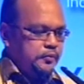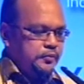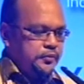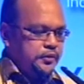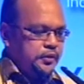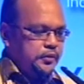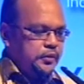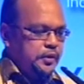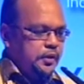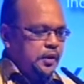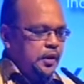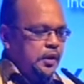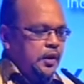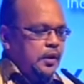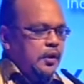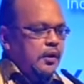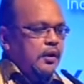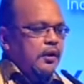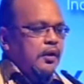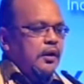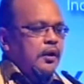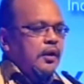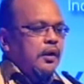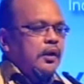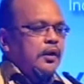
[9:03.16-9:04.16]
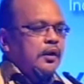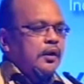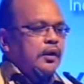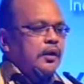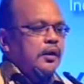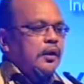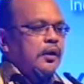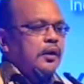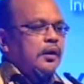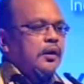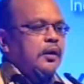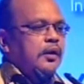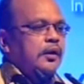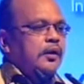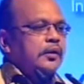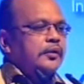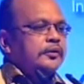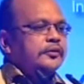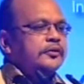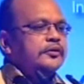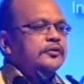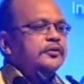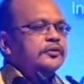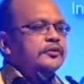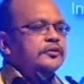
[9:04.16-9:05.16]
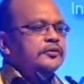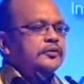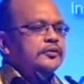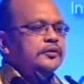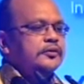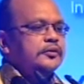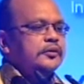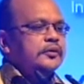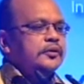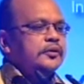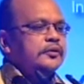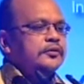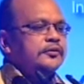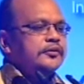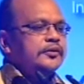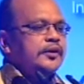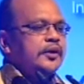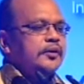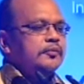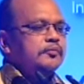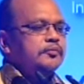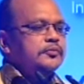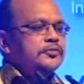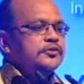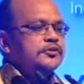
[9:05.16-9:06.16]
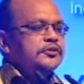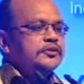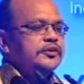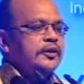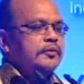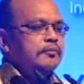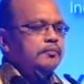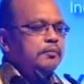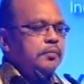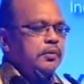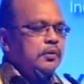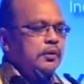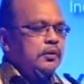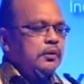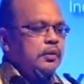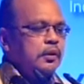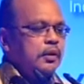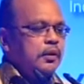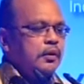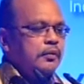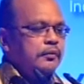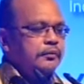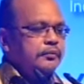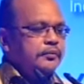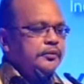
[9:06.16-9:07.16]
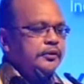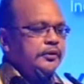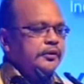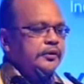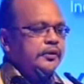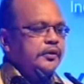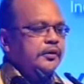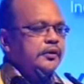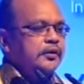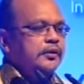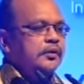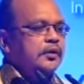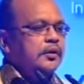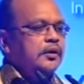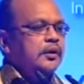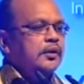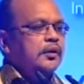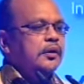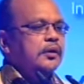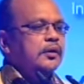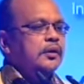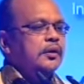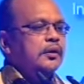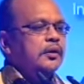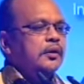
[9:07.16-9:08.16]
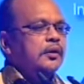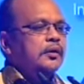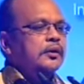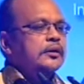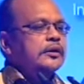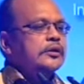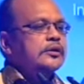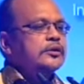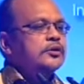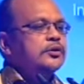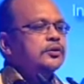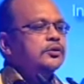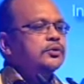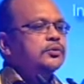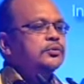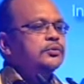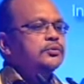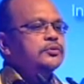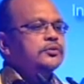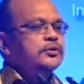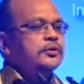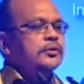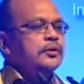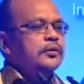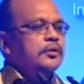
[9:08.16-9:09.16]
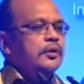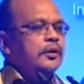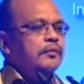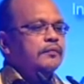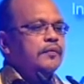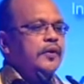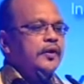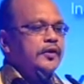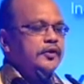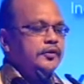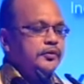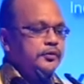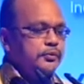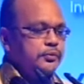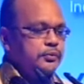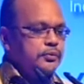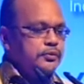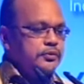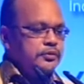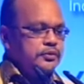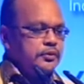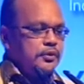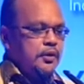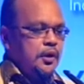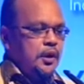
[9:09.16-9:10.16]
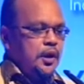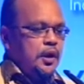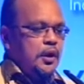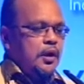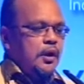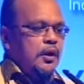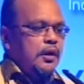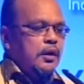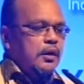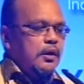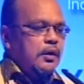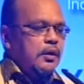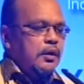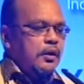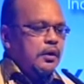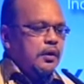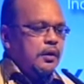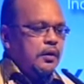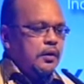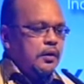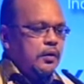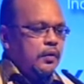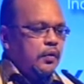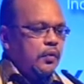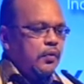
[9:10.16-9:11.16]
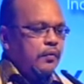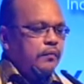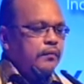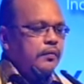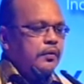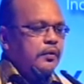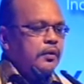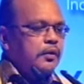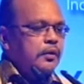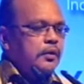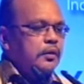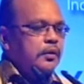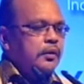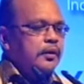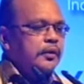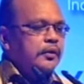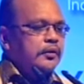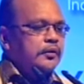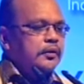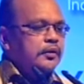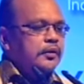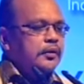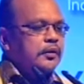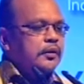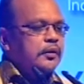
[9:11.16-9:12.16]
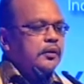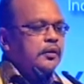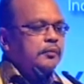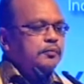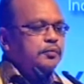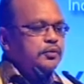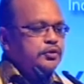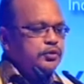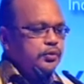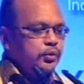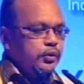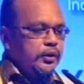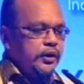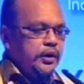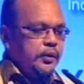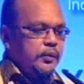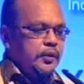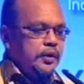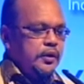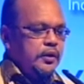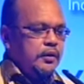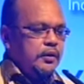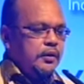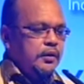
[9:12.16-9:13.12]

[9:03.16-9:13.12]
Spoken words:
Yeah? This is some sample of the route, flying route over Puchong Gateway.